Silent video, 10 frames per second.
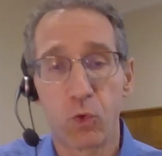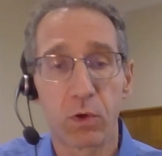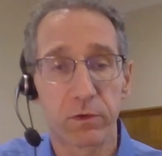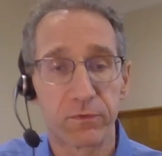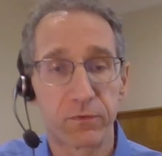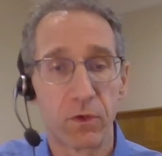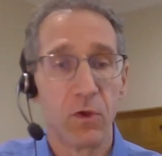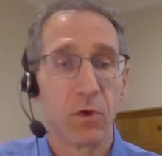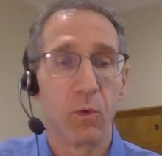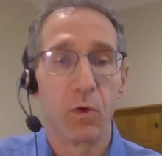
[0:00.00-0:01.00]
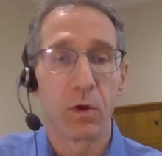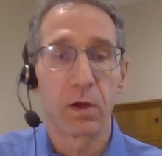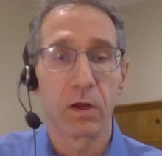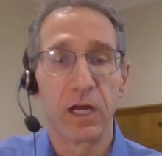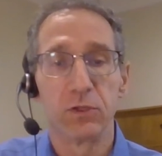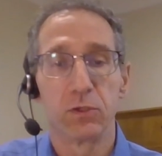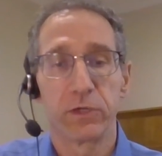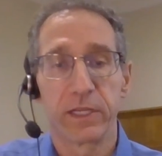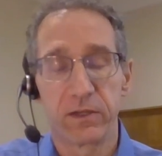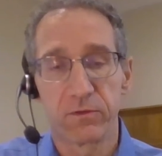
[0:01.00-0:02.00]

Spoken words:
course or a learning